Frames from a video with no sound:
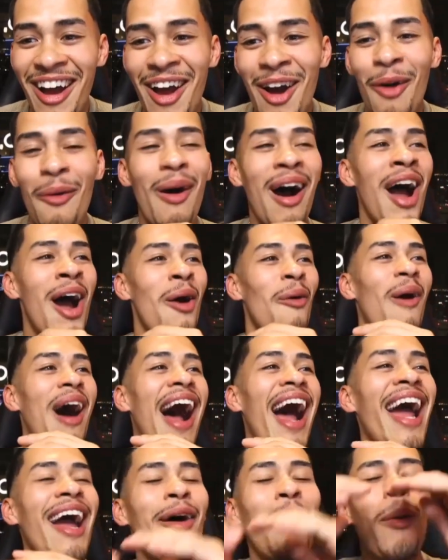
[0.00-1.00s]

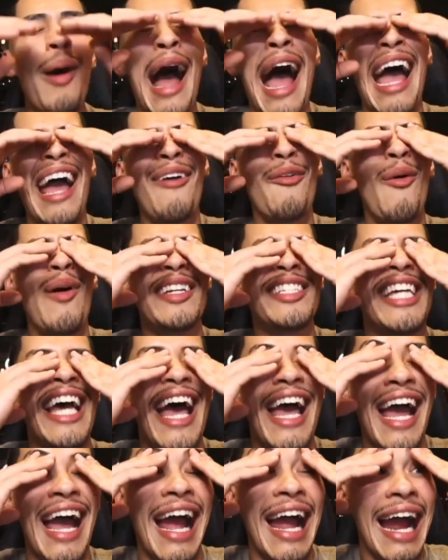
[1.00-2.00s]

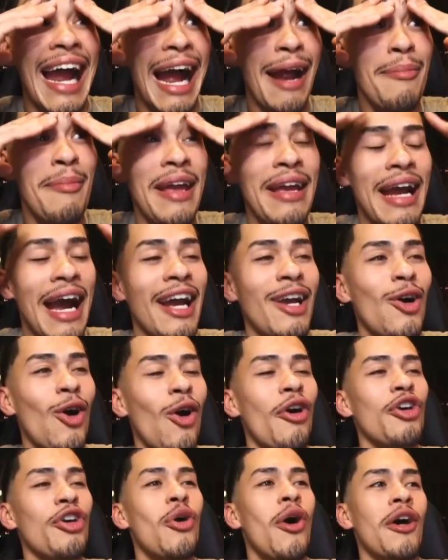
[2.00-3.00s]
I
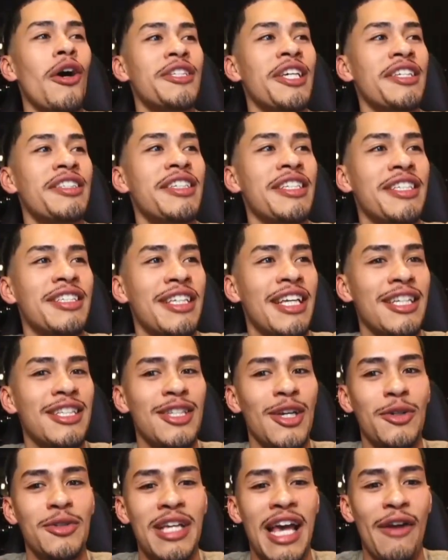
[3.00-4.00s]
call you autistic
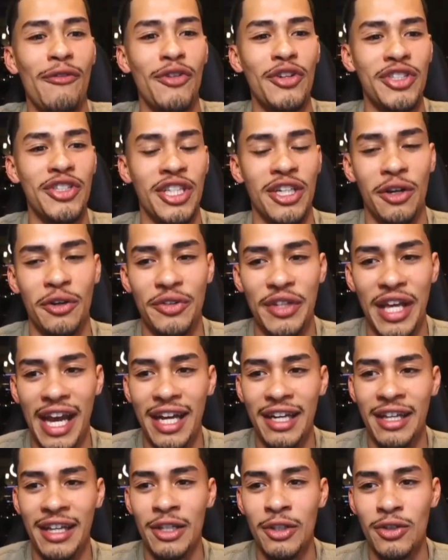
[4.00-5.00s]
schizos every single day
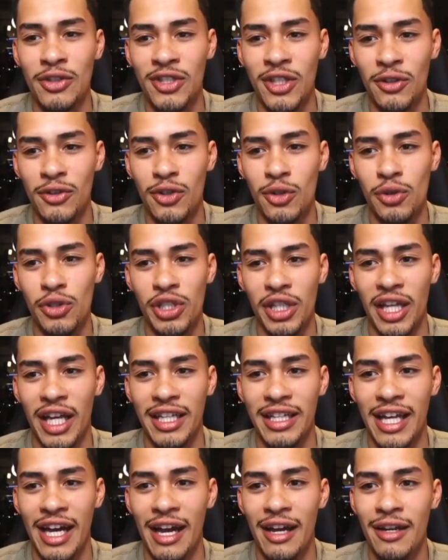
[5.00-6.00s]
and then you still do shit like
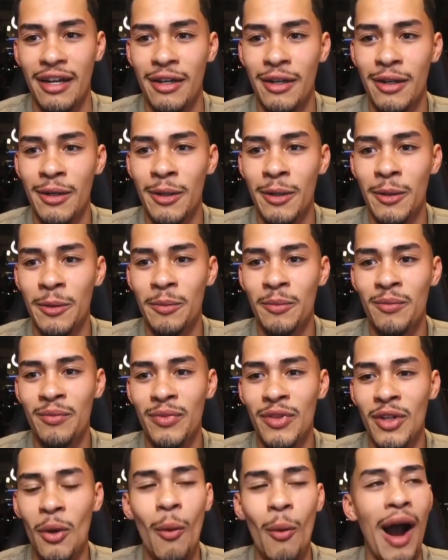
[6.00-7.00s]
that.
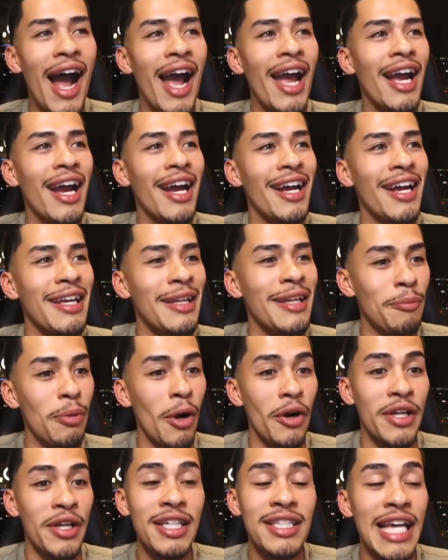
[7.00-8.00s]
Why, bro?
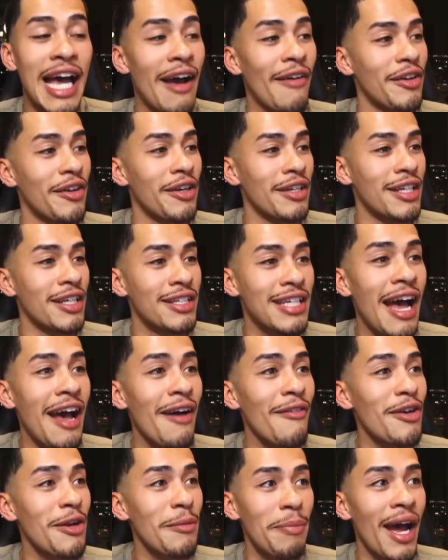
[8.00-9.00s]
He's having
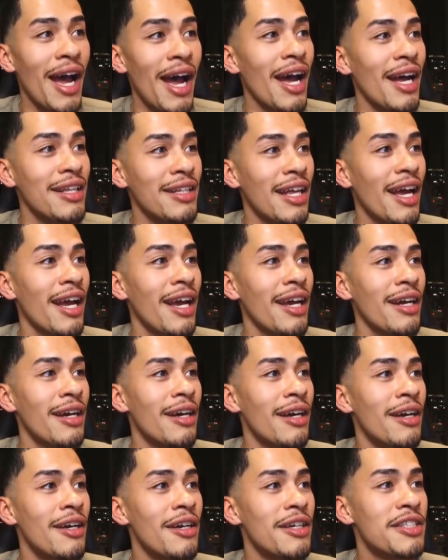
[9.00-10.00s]
a bad day.
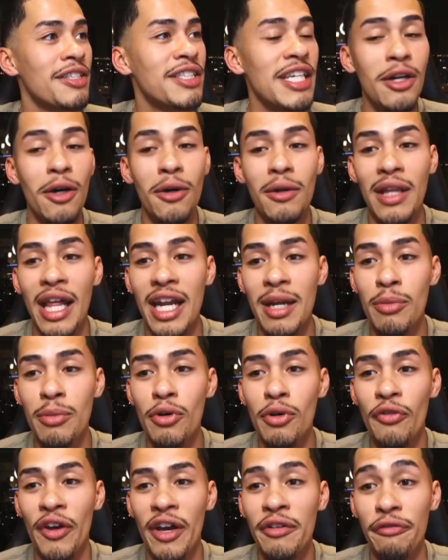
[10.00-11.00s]
Sneako, let him
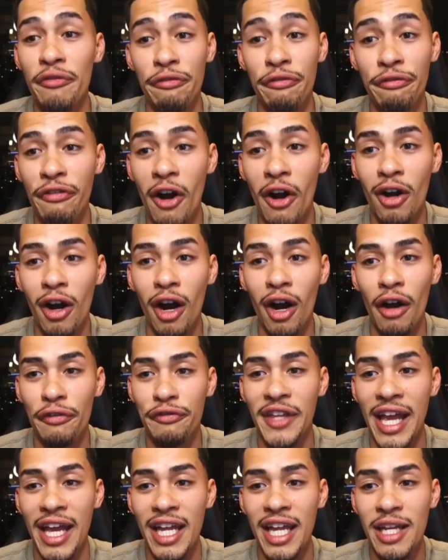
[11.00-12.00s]
move in. Fuck off,
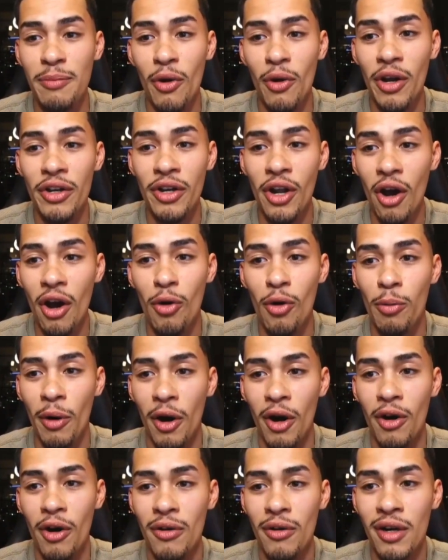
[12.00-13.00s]
Danny boy. No,
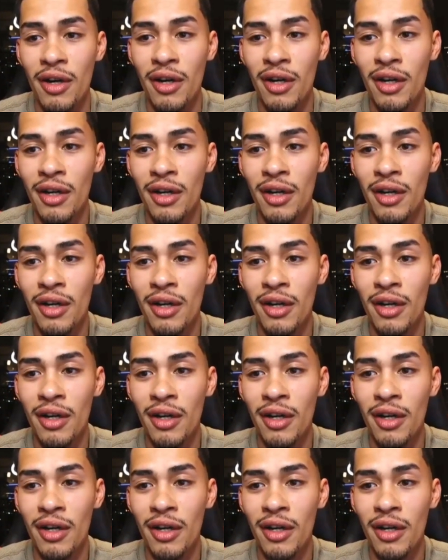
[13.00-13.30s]
bro.